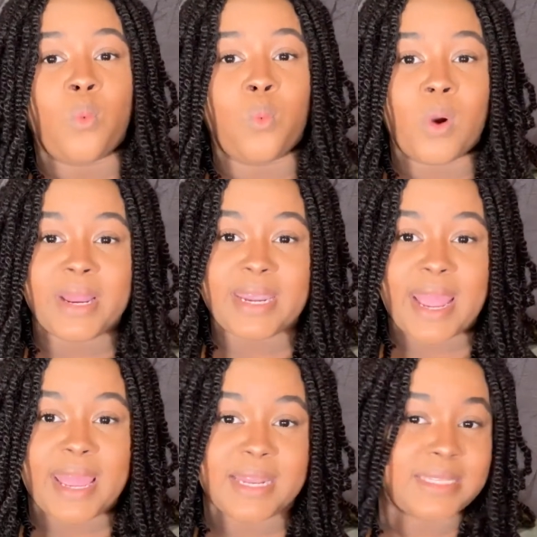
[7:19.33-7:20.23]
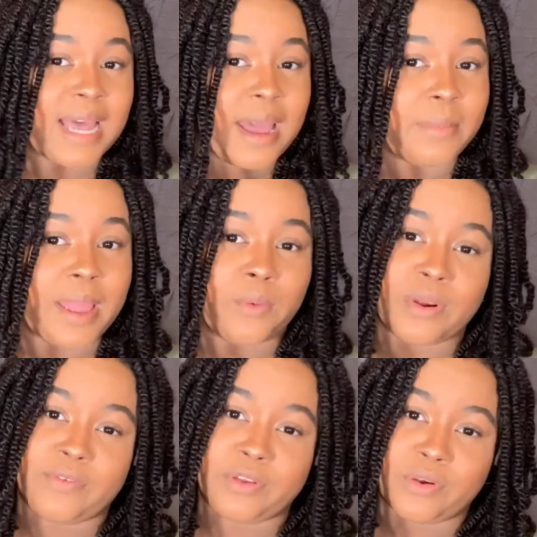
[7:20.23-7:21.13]
one day at a time. Like,
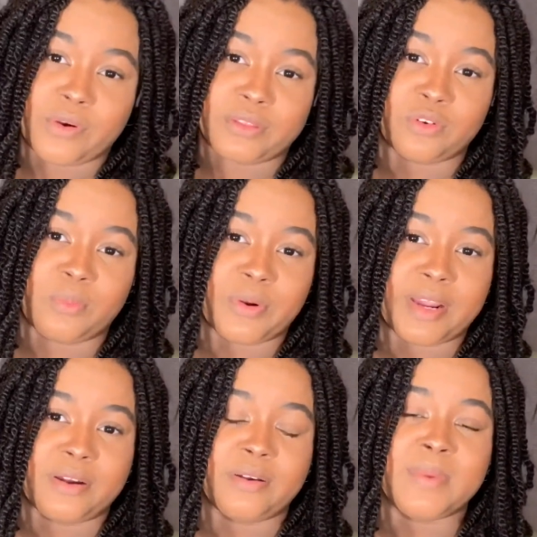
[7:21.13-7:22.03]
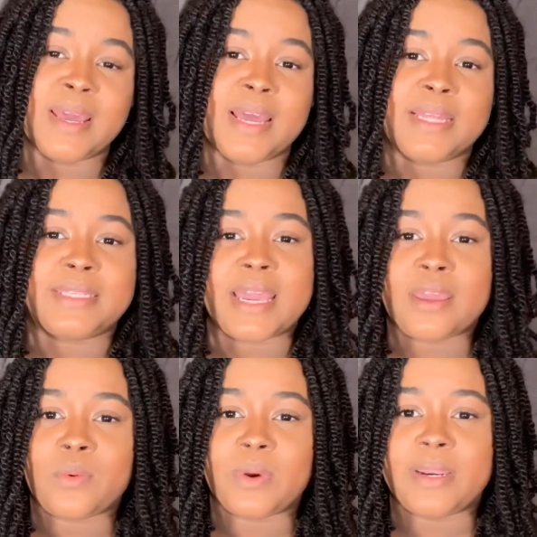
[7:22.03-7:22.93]
whenever you're going through a breakup, take
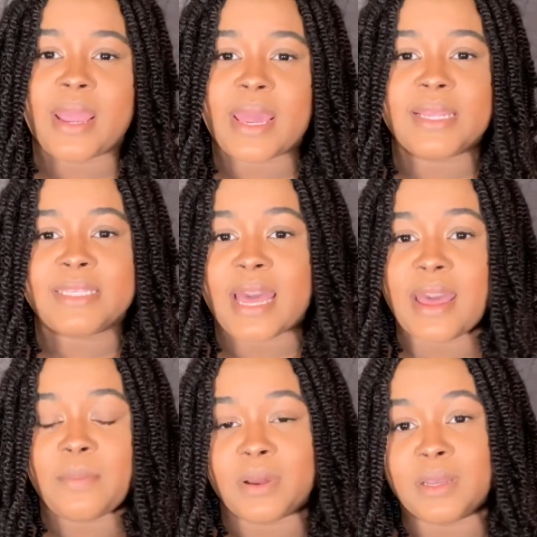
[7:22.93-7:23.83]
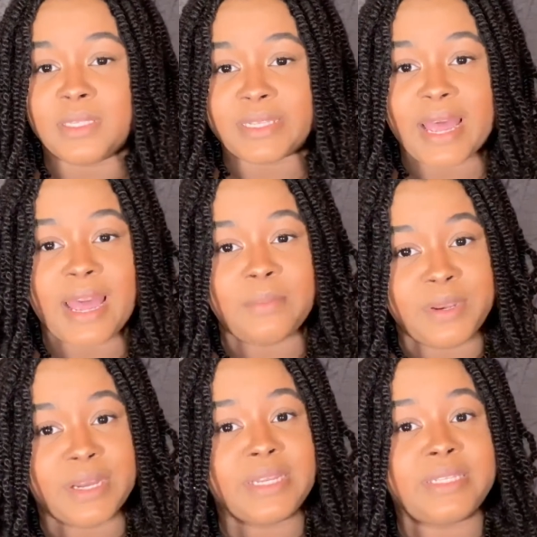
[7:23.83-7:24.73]
it one day at a time, because time
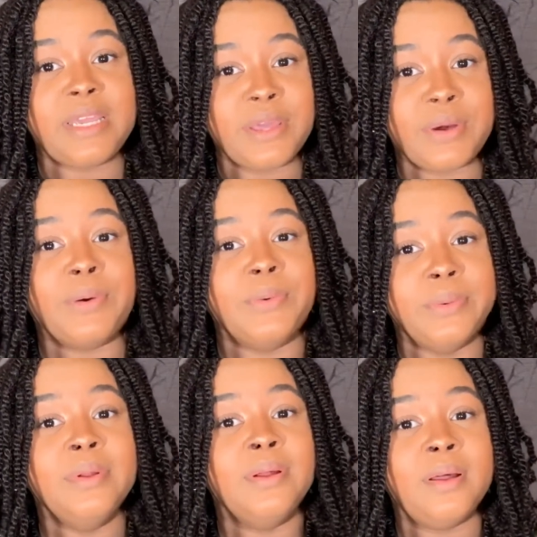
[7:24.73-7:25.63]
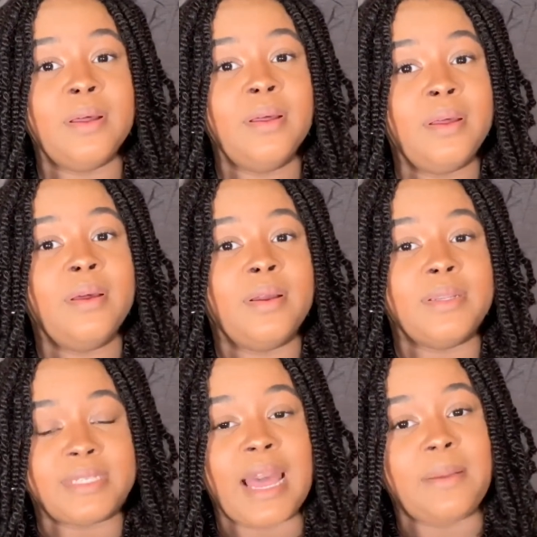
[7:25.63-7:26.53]
does heal.
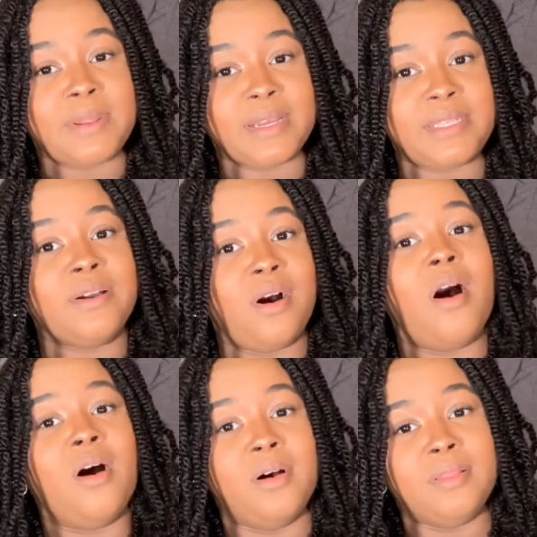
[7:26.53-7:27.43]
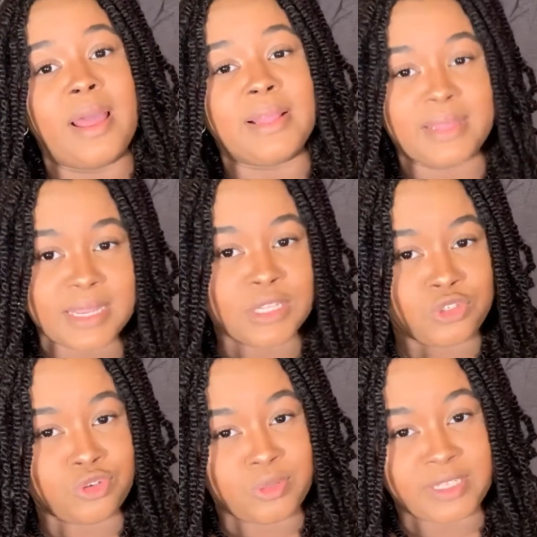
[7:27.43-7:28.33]
Time does heal all. Like, that's a
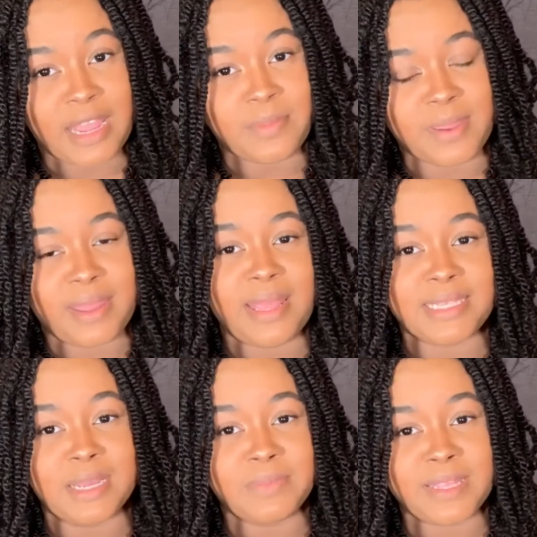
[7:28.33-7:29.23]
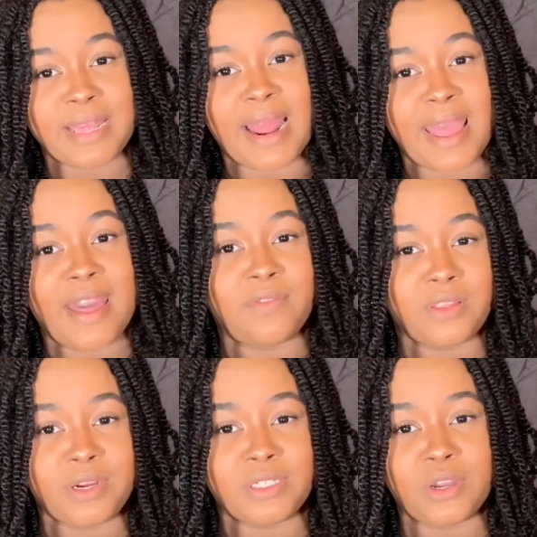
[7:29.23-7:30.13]
true statement, and that's something that I have
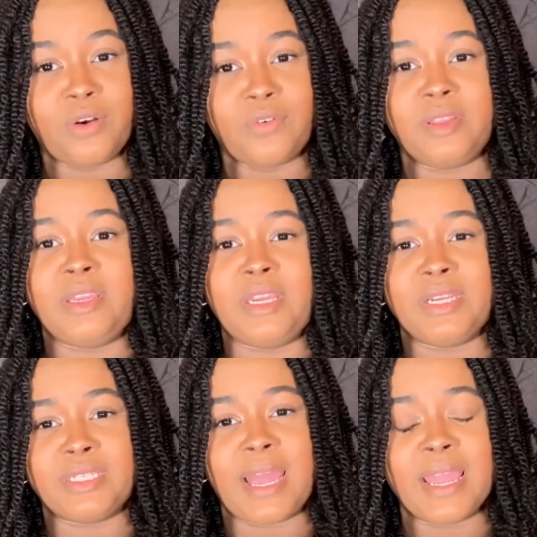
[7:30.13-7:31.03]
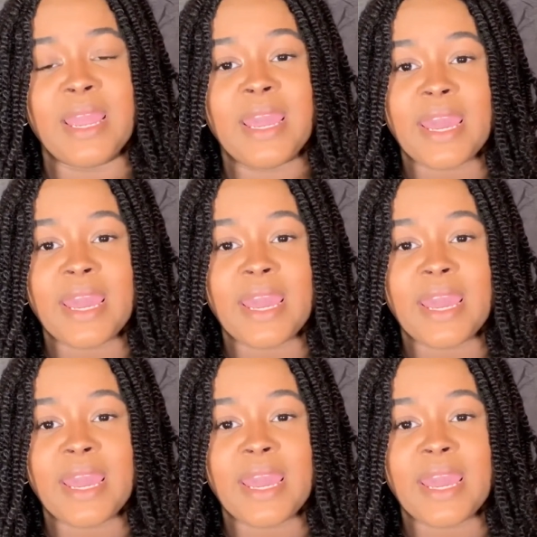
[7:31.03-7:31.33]
learned over the years. Like,